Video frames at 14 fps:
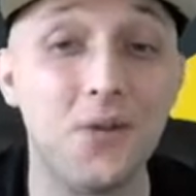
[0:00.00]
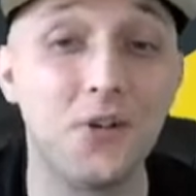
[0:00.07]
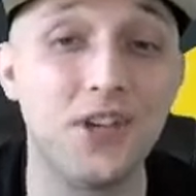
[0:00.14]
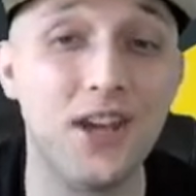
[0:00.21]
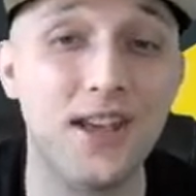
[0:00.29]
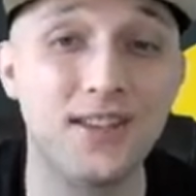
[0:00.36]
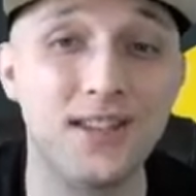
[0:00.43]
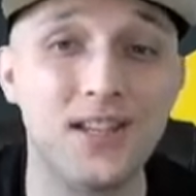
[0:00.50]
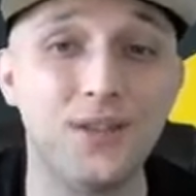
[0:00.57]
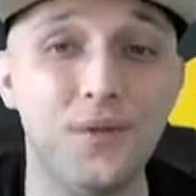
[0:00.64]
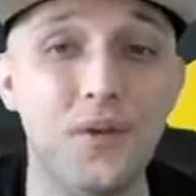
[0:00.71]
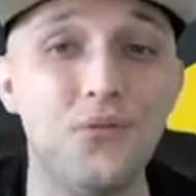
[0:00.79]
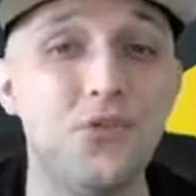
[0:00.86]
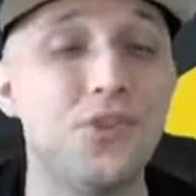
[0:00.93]
which has this
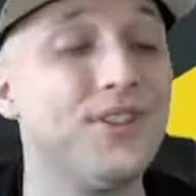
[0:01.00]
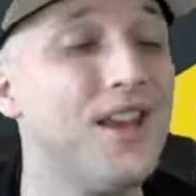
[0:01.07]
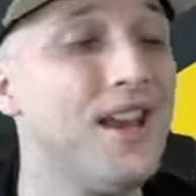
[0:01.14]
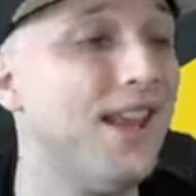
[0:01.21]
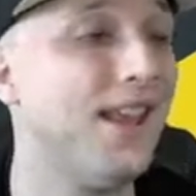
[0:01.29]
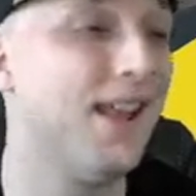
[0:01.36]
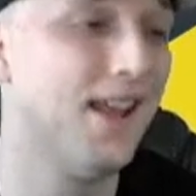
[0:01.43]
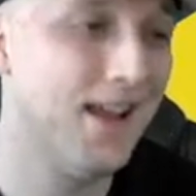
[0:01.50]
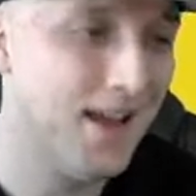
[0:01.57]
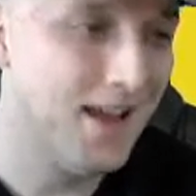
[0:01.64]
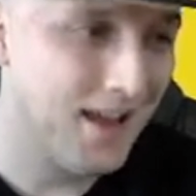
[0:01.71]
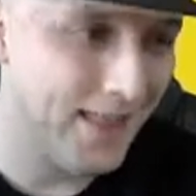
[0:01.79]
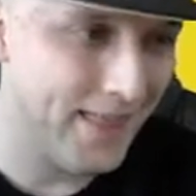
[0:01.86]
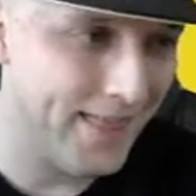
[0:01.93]
Future Sight
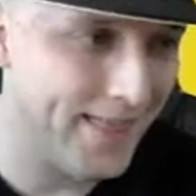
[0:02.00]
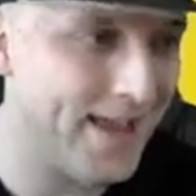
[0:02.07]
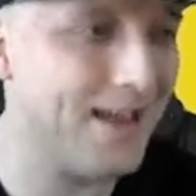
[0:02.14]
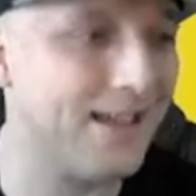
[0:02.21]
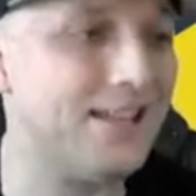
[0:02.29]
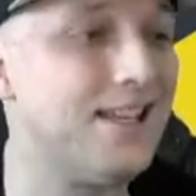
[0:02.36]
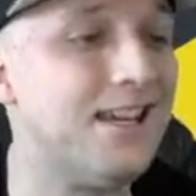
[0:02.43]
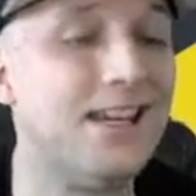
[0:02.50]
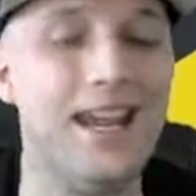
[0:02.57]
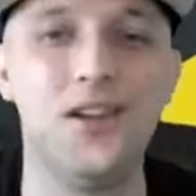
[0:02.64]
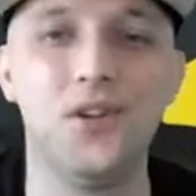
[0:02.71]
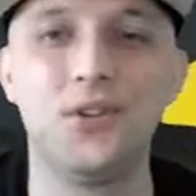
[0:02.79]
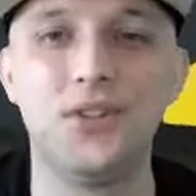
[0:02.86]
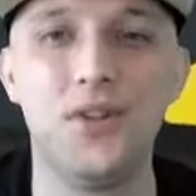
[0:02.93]
that
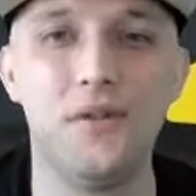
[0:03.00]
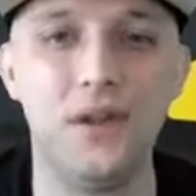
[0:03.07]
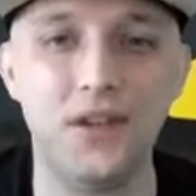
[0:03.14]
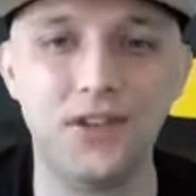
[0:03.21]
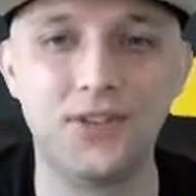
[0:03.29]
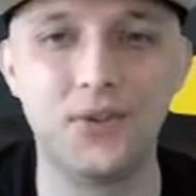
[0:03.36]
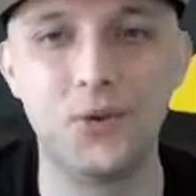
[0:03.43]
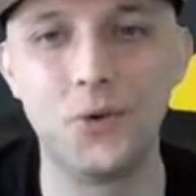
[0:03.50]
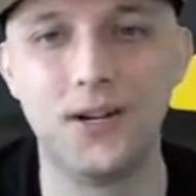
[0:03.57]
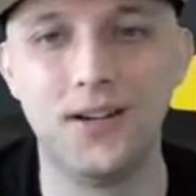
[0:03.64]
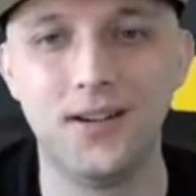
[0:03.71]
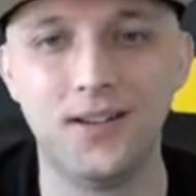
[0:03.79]
TKOs the Venusaur.